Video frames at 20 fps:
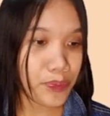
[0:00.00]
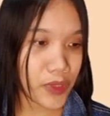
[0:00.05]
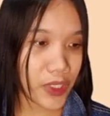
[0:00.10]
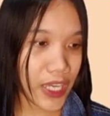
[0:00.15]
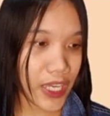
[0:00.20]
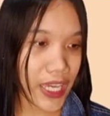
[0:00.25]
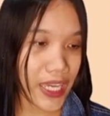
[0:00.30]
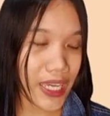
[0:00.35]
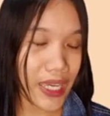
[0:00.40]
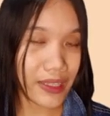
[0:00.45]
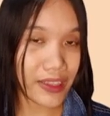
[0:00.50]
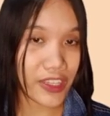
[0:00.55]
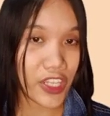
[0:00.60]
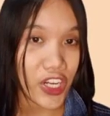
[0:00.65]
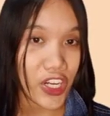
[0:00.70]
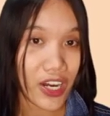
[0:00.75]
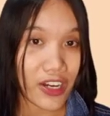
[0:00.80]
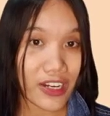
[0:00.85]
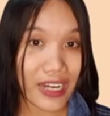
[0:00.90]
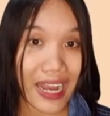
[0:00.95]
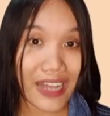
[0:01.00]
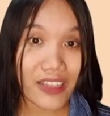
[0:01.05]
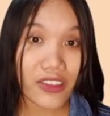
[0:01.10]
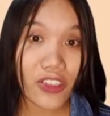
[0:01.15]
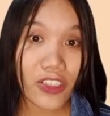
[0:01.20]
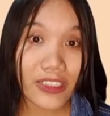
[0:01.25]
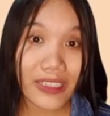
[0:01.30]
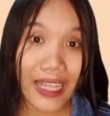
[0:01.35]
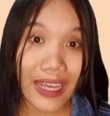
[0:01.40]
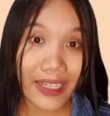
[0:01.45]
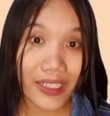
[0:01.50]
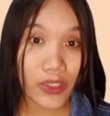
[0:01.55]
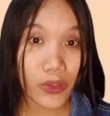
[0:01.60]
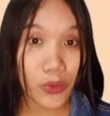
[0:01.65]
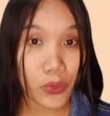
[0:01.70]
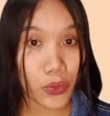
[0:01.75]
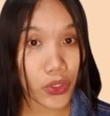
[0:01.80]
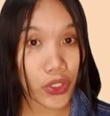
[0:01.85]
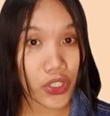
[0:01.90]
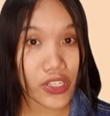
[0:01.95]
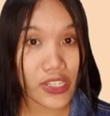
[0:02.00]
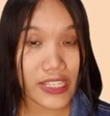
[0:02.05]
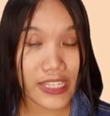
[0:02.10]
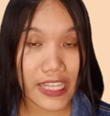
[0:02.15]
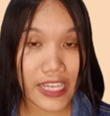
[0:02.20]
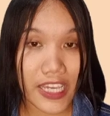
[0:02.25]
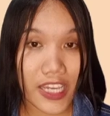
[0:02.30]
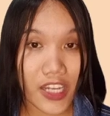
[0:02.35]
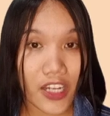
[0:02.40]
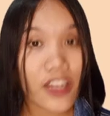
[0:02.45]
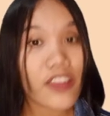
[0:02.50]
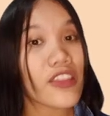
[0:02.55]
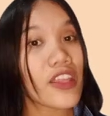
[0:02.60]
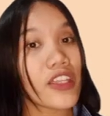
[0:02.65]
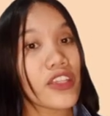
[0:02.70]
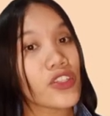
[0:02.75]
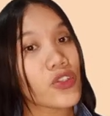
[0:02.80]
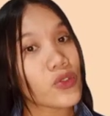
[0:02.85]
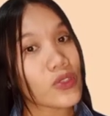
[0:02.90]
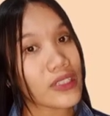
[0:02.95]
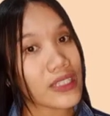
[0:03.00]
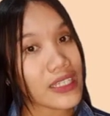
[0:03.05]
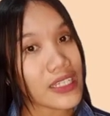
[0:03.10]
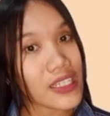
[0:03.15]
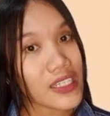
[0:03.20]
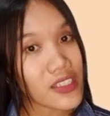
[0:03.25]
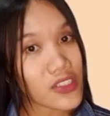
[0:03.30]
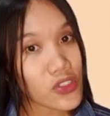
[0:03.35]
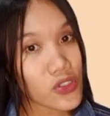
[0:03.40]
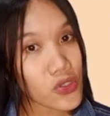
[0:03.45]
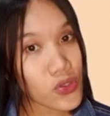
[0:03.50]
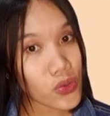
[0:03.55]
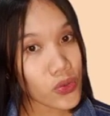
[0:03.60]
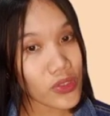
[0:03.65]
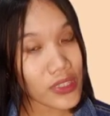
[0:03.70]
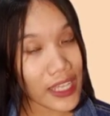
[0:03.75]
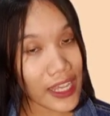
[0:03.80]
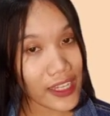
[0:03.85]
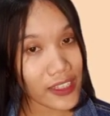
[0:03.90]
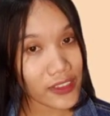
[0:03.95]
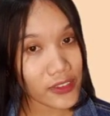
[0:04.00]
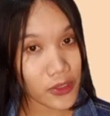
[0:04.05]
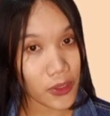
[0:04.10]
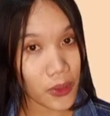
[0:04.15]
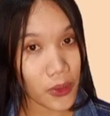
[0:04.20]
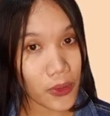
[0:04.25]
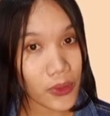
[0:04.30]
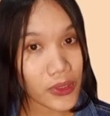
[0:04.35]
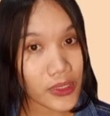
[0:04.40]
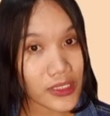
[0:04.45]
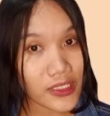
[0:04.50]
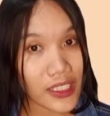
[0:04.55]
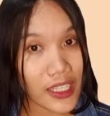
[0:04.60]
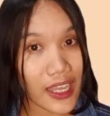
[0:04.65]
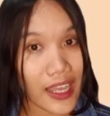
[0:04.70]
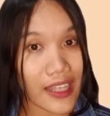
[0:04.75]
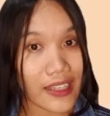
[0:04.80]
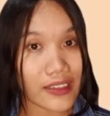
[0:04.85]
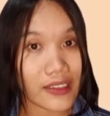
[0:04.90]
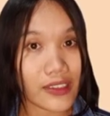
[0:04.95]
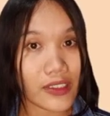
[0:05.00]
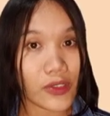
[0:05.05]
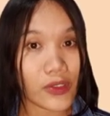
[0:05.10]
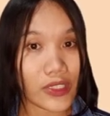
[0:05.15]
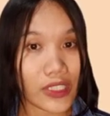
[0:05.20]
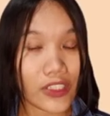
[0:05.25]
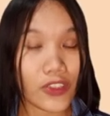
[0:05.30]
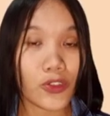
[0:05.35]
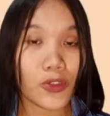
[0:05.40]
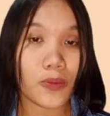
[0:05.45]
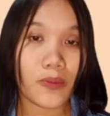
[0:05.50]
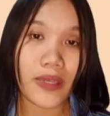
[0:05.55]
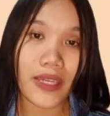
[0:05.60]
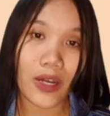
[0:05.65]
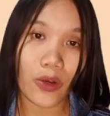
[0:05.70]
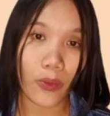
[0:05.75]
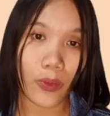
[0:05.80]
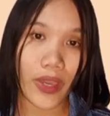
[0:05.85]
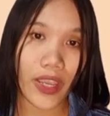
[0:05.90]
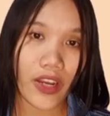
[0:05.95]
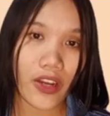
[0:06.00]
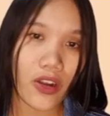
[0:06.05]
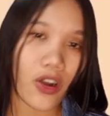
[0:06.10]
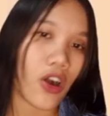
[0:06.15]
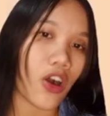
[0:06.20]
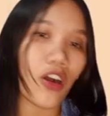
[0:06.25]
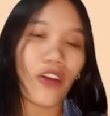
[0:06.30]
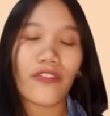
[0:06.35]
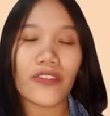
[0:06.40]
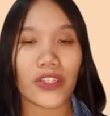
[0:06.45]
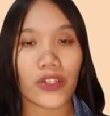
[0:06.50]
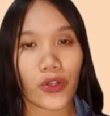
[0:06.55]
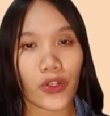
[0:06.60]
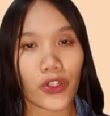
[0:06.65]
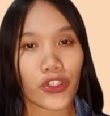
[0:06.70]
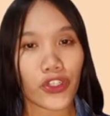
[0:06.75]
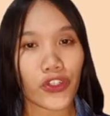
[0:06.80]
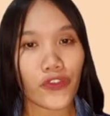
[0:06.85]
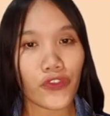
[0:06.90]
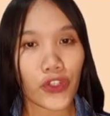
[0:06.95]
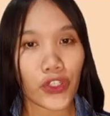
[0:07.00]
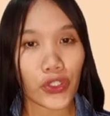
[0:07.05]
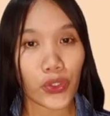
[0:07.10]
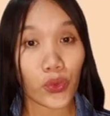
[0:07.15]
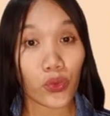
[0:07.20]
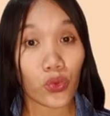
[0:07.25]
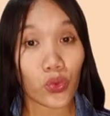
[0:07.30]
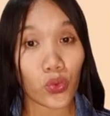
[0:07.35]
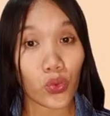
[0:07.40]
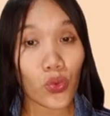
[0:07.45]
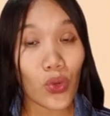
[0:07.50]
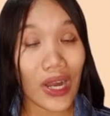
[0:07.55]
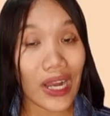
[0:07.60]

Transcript: Okay, there are underlined words here that you need to take note and you need to be aware of in order for you to